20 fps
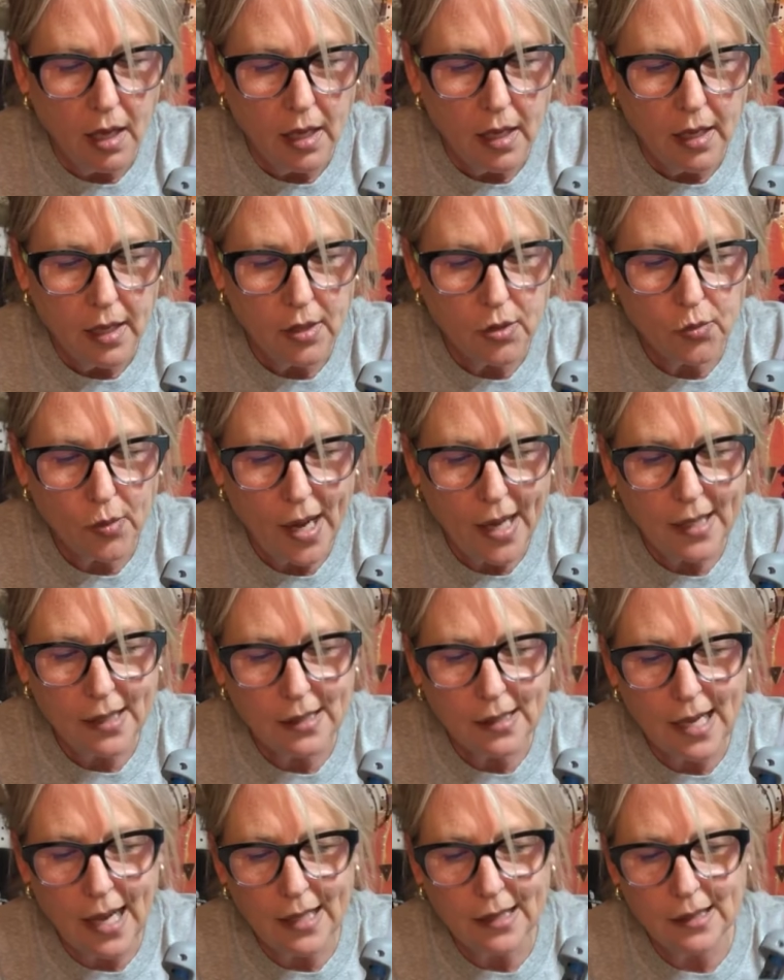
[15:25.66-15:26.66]
His right
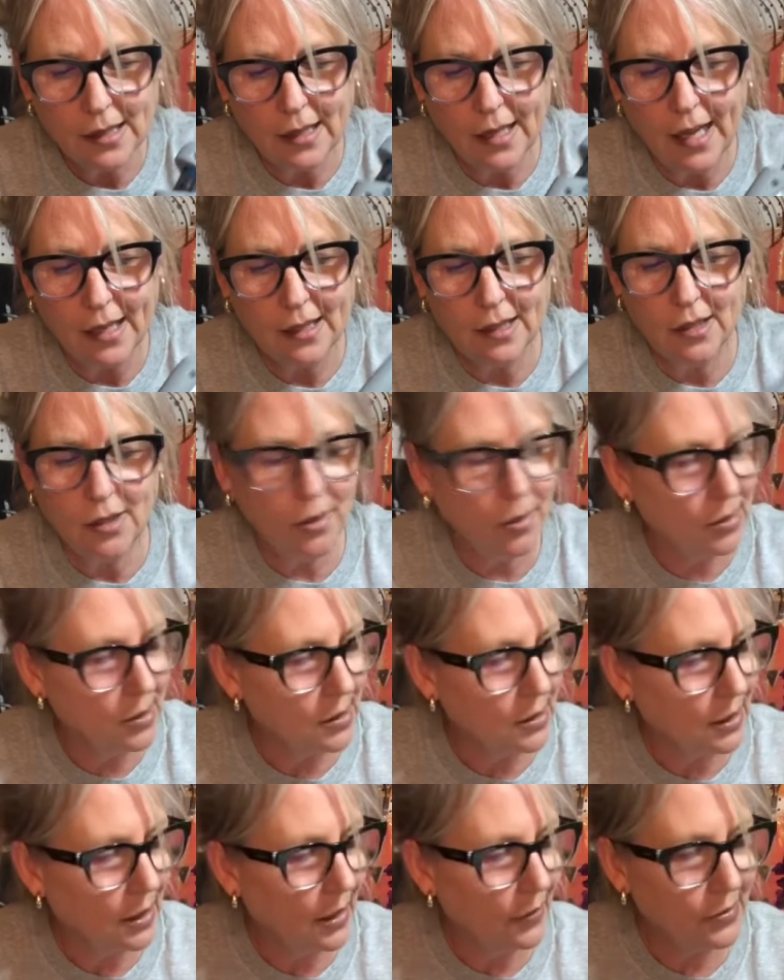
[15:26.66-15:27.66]
side's connected to
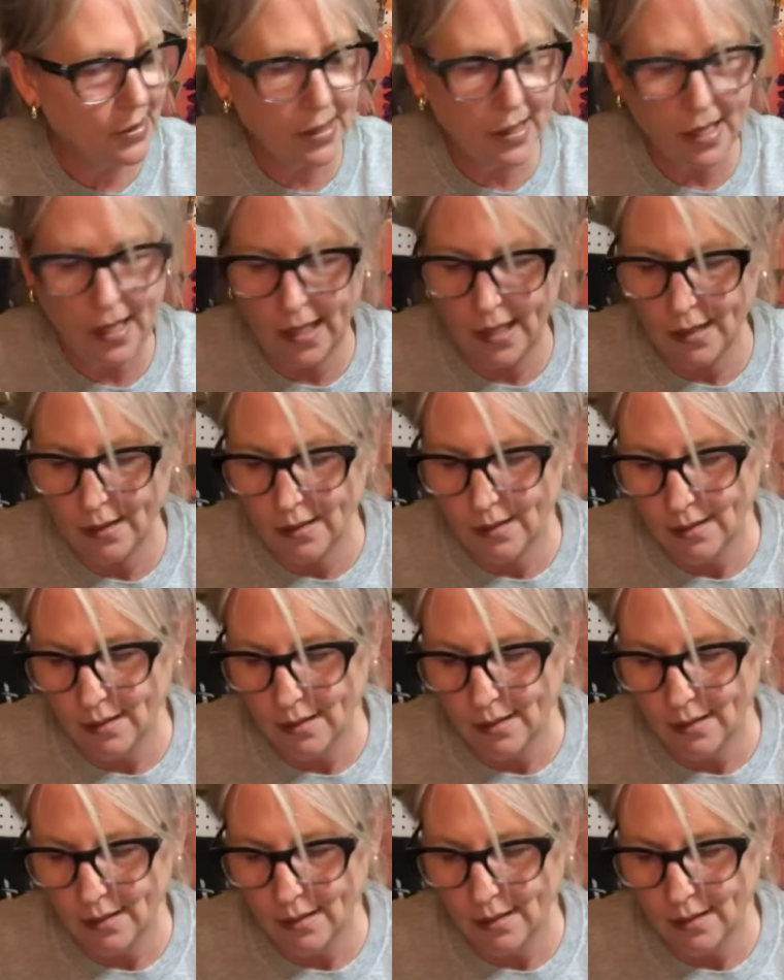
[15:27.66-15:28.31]
his left side.